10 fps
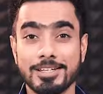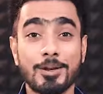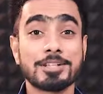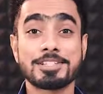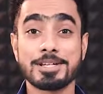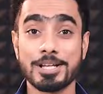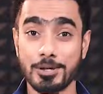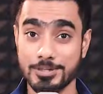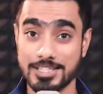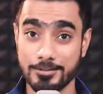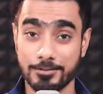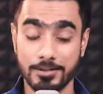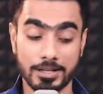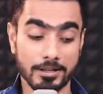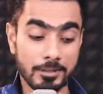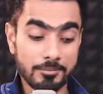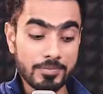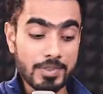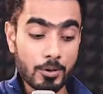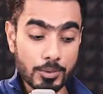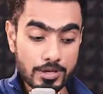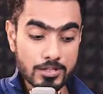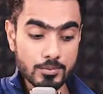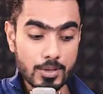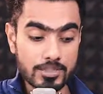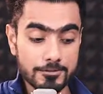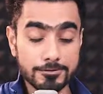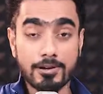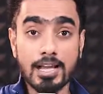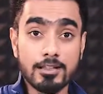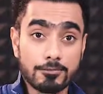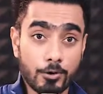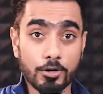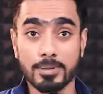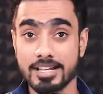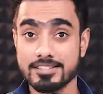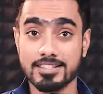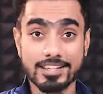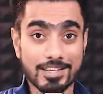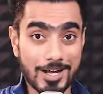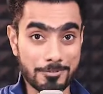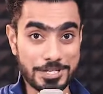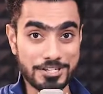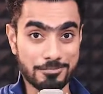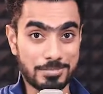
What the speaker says: Now let's learn how to save a file. Now here's when the file formats come into